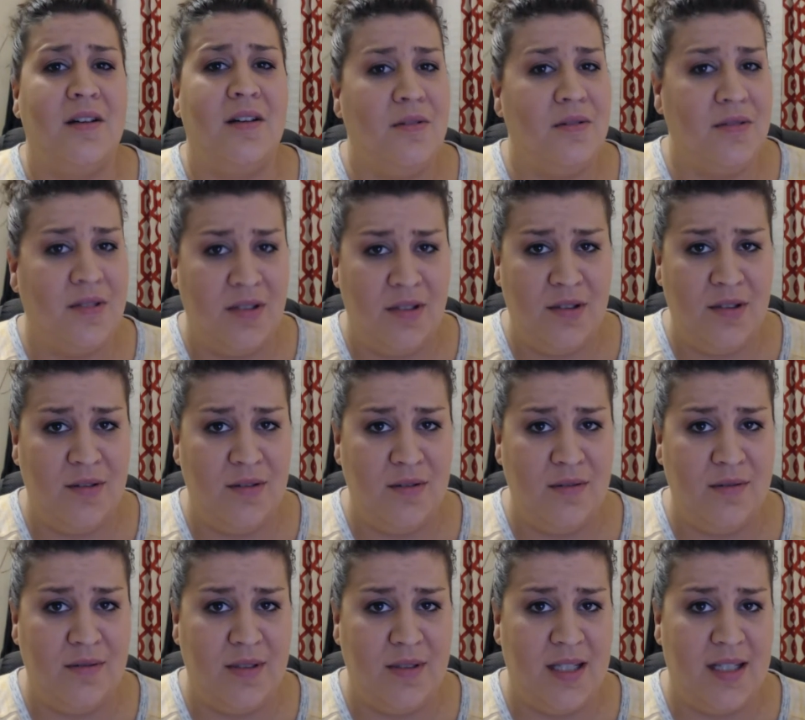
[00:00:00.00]
go
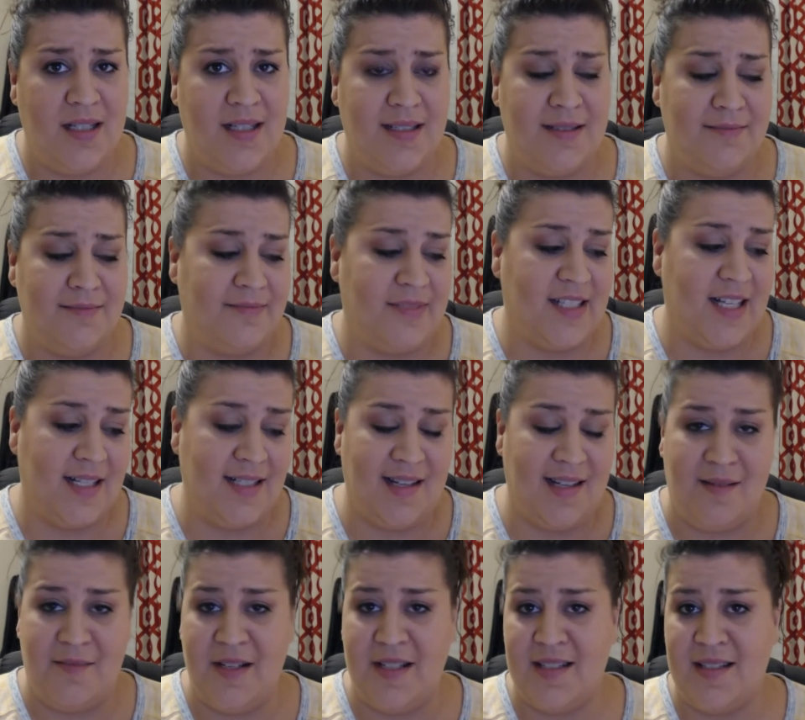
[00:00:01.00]
to St.
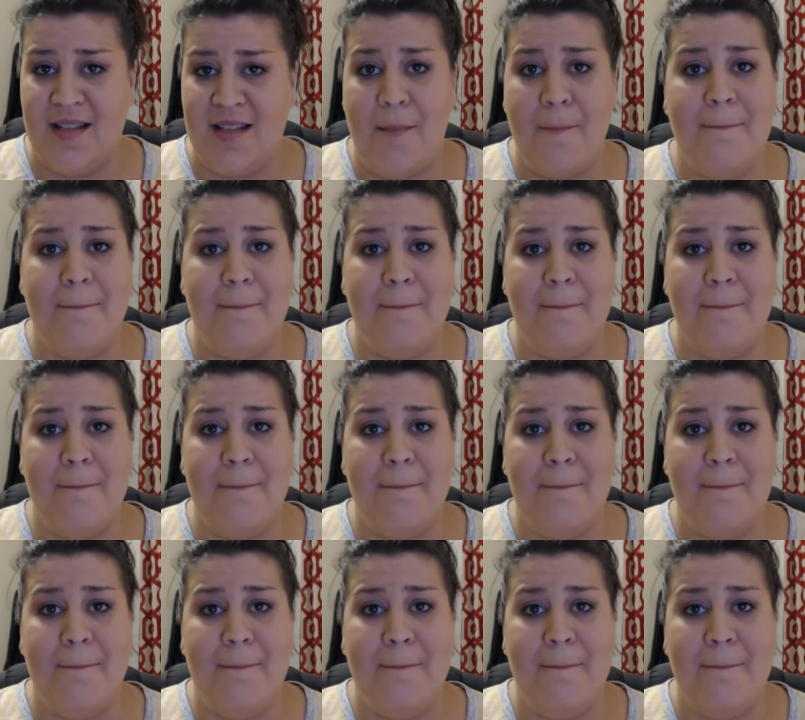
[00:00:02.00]
Thomas.